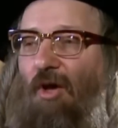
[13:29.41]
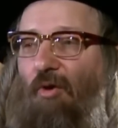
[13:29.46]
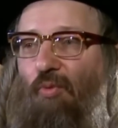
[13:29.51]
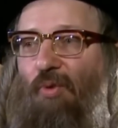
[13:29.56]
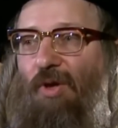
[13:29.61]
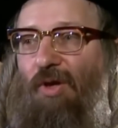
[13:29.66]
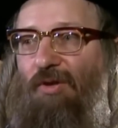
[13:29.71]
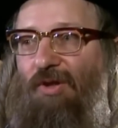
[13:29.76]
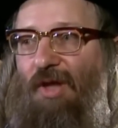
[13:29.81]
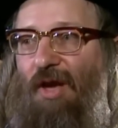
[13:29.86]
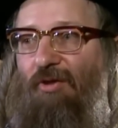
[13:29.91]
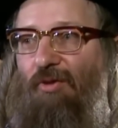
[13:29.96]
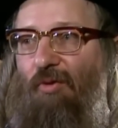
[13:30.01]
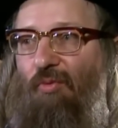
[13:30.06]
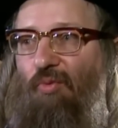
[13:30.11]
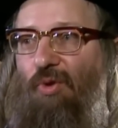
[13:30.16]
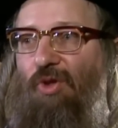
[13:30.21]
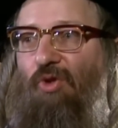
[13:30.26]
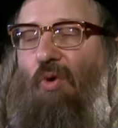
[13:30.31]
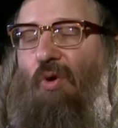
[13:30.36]

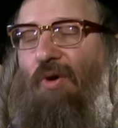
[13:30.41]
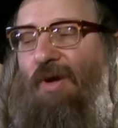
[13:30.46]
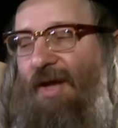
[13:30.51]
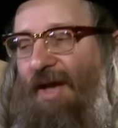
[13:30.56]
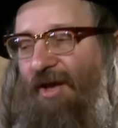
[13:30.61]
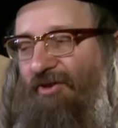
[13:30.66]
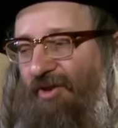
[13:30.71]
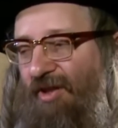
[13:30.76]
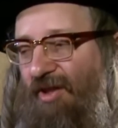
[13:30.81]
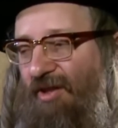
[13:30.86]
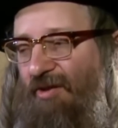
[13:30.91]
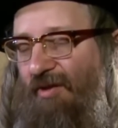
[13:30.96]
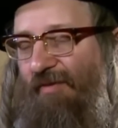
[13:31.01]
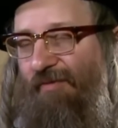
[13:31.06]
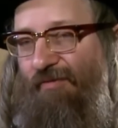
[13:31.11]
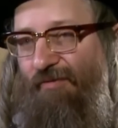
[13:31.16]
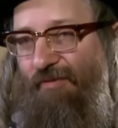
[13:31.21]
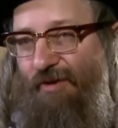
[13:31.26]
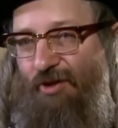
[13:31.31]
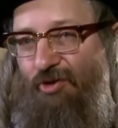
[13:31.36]
We're talking as
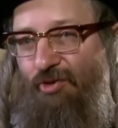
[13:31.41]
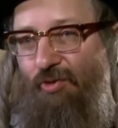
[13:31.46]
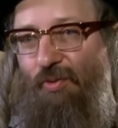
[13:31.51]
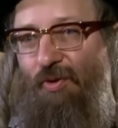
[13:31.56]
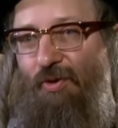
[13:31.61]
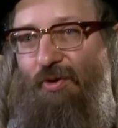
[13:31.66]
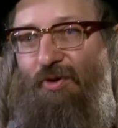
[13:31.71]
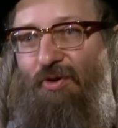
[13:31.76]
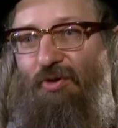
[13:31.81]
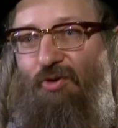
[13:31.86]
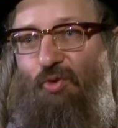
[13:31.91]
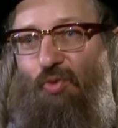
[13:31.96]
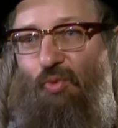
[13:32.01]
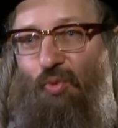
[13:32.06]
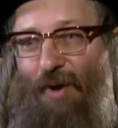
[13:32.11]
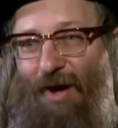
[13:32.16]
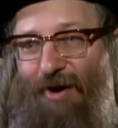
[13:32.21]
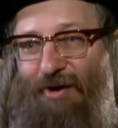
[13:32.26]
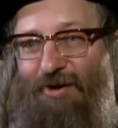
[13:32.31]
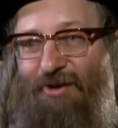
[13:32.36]
individual
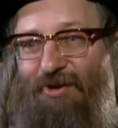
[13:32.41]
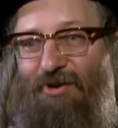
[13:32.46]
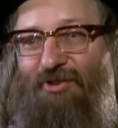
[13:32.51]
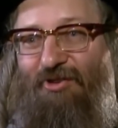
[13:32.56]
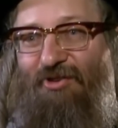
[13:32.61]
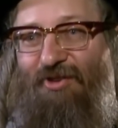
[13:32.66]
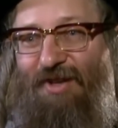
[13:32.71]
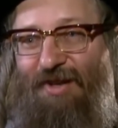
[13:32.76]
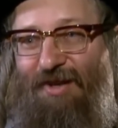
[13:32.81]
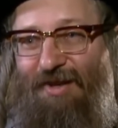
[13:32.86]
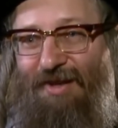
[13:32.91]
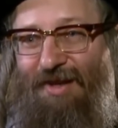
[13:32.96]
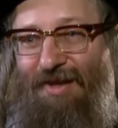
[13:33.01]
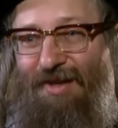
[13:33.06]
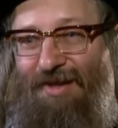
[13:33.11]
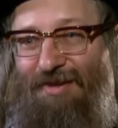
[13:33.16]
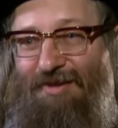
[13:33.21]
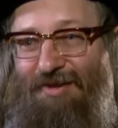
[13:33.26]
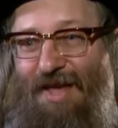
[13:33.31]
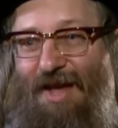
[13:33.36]
dwellers
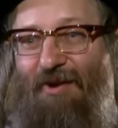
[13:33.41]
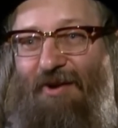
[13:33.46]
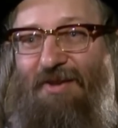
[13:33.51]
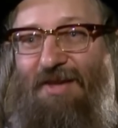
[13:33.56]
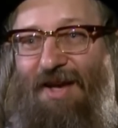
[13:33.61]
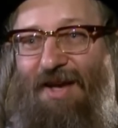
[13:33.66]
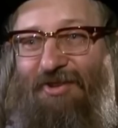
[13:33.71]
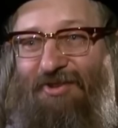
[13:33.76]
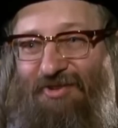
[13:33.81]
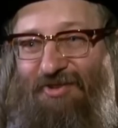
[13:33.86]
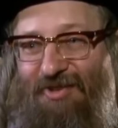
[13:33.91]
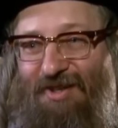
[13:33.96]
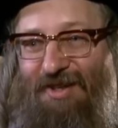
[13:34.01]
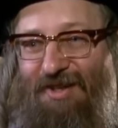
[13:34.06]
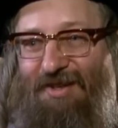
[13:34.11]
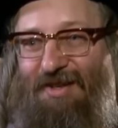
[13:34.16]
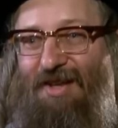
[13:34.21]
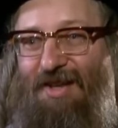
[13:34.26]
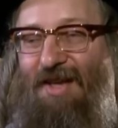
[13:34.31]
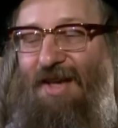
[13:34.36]
in Deir
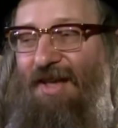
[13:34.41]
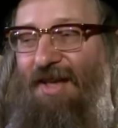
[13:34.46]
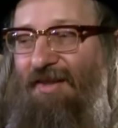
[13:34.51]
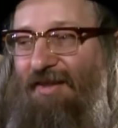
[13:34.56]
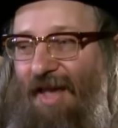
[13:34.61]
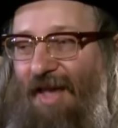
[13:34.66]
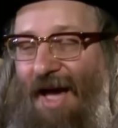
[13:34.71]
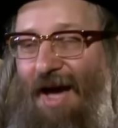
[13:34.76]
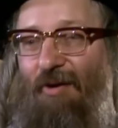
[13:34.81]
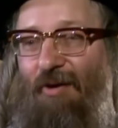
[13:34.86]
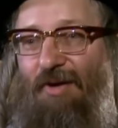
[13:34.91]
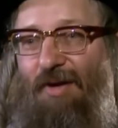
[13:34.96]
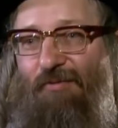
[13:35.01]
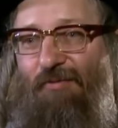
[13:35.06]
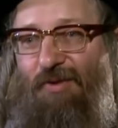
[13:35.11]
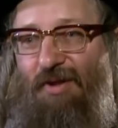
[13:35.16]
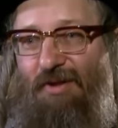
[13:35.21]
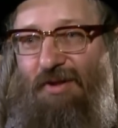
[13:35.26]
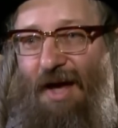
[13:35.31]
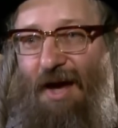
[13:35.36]
Yassin, in town
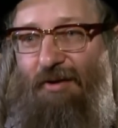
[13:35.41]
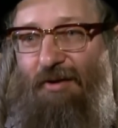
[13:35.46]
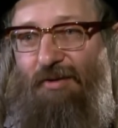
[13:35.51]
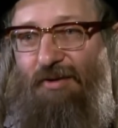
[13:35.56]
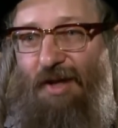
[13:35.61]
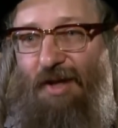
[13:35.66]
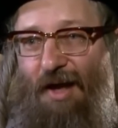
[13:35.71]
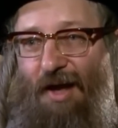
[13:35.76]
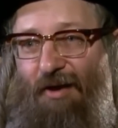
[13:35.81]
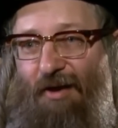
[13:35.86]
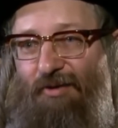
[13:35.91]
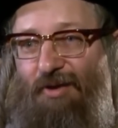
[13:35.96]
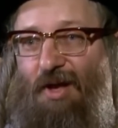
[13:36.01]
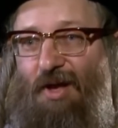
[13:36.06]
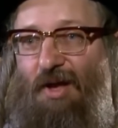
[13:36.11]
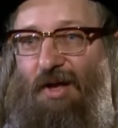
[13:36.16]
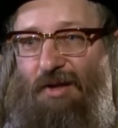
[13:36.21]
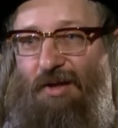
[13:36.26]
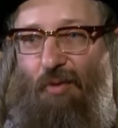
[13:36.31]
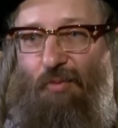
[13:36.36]
after town and town,
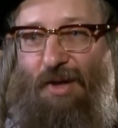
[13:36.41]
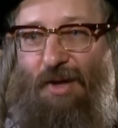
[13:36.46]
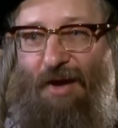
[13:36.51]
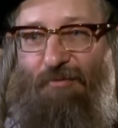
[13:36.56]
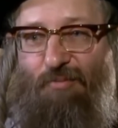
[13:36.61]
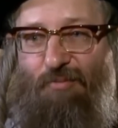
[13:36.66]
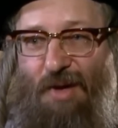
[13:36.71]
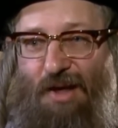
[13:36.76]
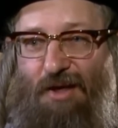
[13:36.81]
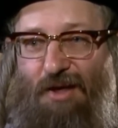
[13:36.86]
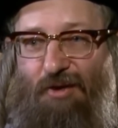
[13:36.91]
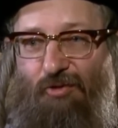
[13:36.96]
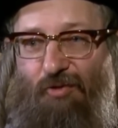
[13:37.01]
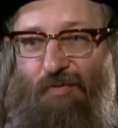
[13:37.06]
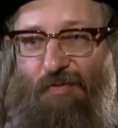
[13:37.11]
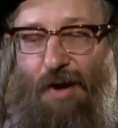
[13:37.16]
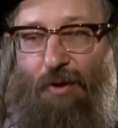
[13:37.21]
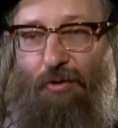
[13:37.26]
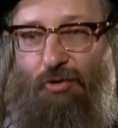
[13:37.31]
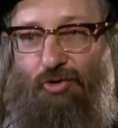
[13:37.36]
that we have many
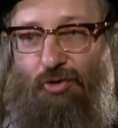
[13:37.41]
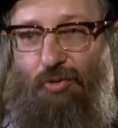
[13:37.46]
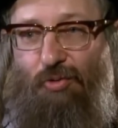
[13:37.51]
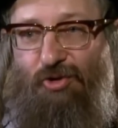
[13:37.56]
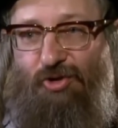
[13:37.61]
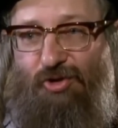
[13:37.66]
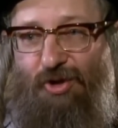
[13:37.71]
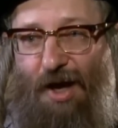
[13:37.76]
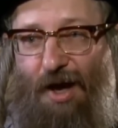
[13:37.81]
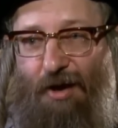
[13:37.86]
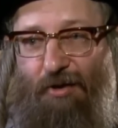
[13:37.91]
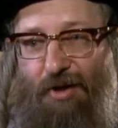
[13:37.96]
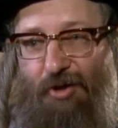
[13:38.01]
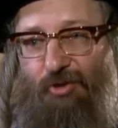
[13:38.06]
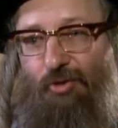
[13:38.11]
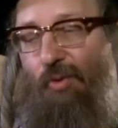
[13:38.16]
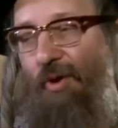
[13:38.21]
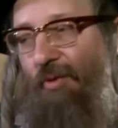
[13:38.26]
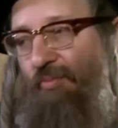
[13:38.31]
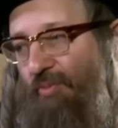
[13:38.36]
of our Jewish
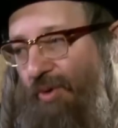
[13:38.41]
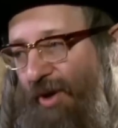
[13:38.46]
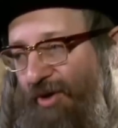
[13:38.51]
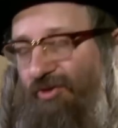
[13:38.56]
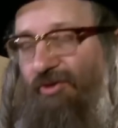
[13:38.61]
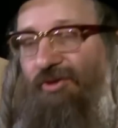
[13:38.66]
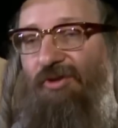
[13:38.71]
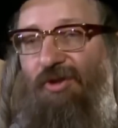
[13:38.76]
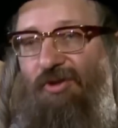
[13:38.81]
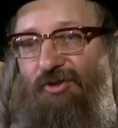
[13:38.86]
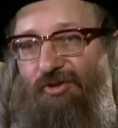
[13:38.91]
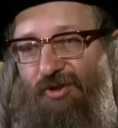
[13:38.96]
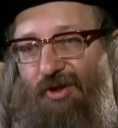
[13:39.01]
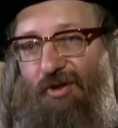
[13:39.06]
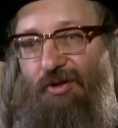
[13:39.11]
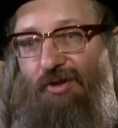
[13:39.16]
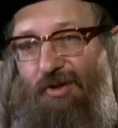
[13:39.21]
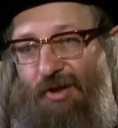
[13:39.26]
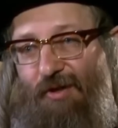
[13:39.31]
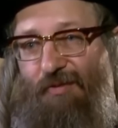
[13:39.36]
colleagues who are presently
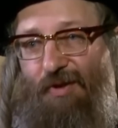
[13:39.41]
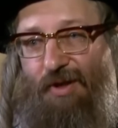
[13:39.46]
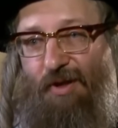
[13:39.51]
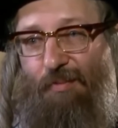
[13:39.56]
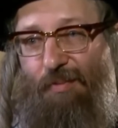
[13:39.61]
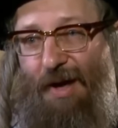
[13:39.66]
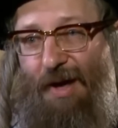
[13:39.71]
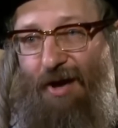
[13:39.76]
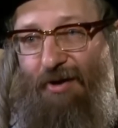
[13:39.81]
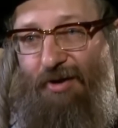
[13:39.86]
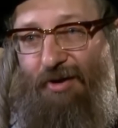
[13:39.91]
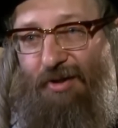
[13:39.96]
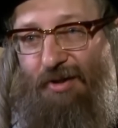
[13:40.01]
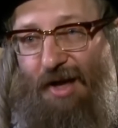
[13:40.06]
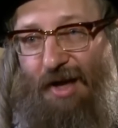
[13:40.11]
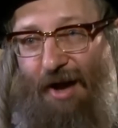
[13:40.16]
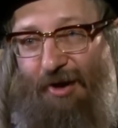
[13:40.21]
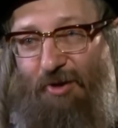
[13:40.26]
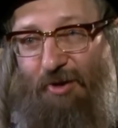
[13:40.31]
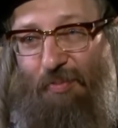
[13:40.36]
still living in
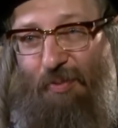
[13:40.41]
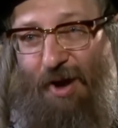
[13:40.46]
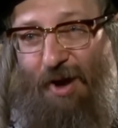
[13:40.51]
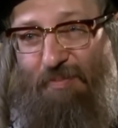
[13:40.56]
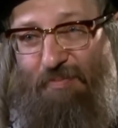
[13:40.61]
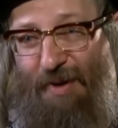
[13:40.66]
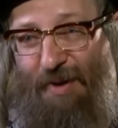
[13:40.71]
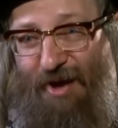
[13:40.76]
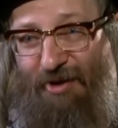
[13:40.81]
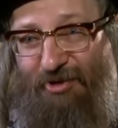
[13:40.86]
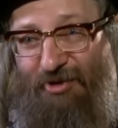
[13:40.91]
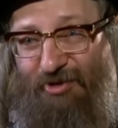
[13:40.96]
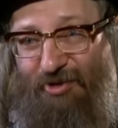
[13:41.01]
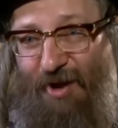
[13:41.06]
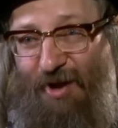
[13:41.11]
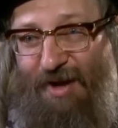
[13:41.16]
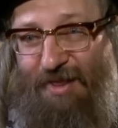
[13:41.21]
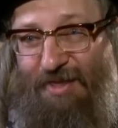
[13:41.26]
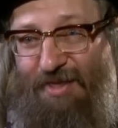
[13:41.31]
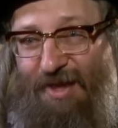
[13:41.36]
the occupied
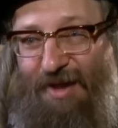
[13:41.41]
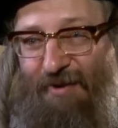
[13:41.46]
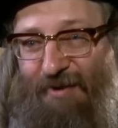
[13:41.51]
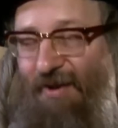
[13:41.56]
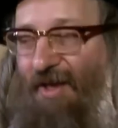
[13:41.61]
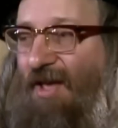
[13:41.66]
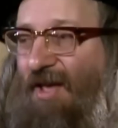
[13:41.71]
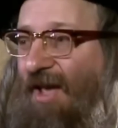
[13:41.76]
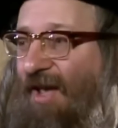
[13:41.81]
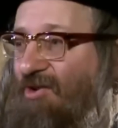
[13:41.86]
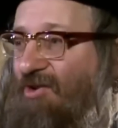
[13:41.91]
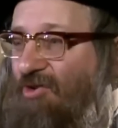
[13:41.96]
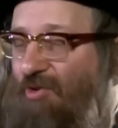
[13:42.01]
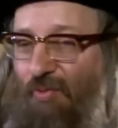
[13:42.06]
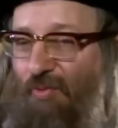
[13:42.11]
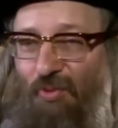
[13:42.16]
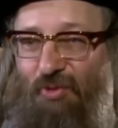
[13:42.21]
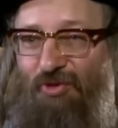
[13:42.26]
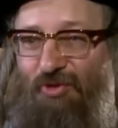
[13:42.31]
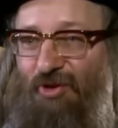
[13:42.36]
Palestine there in
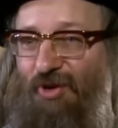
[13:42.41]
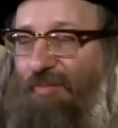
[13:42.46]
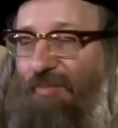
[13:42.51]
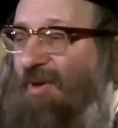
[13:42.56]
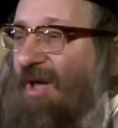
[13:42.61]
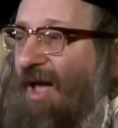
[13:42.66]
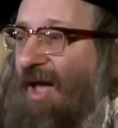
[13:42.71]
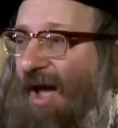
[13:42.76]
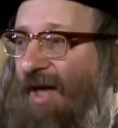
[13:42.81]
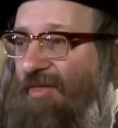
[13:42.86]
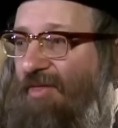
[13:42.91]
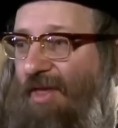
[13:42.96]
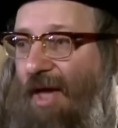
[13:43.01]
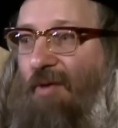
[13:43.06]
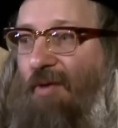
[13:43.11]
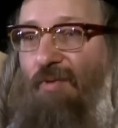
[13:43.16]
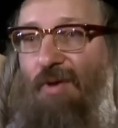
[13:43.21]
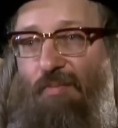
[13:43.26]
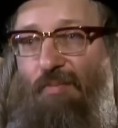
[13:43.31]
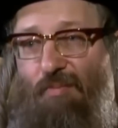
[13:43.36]
Jerusalem, and
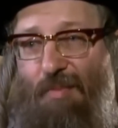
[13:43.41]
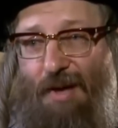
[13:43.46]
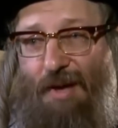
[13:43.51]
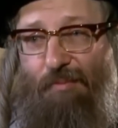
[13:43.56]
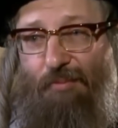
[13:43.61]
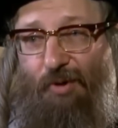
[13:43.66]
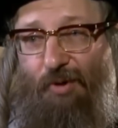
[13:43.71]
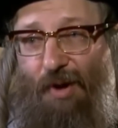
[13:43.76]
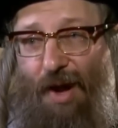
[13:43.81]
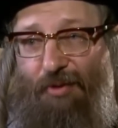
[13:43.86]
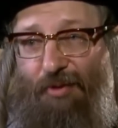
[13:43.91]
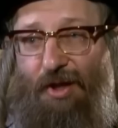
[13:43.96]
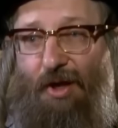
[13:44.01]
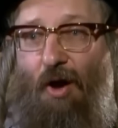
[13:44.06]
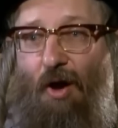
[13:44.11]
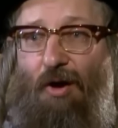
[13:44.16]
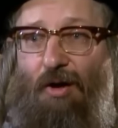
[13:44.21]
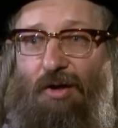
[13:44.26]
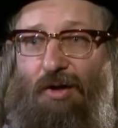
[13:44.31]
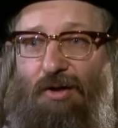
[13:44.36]
they remember how they
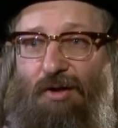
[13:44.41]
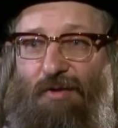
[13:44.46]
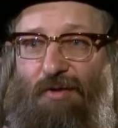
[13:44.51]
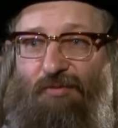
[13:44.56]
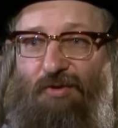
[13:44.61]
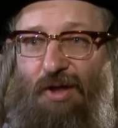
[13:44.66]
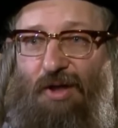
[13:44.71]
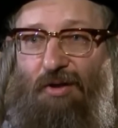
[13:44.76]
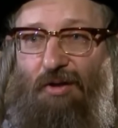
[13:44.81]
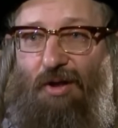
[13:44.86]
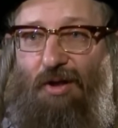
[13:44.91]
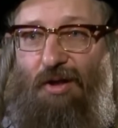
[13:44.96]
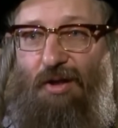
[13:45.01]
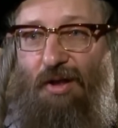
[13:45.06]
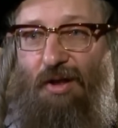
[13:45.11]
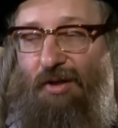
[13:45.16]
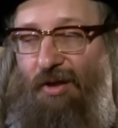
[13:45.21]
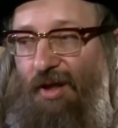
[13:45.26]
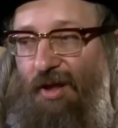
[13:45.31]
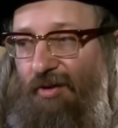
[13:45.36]
lived
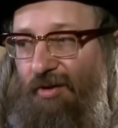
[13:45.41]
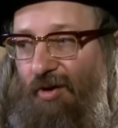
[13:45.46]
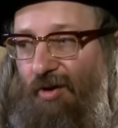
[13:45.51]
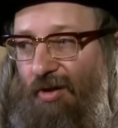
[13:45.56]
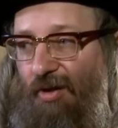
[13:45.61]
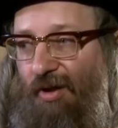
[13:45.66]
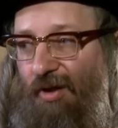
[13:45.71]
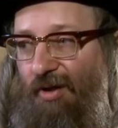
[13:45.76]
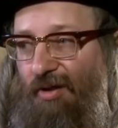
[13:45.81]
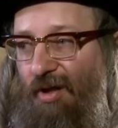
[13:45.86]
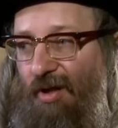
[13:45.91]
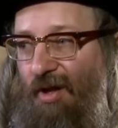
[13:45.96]
in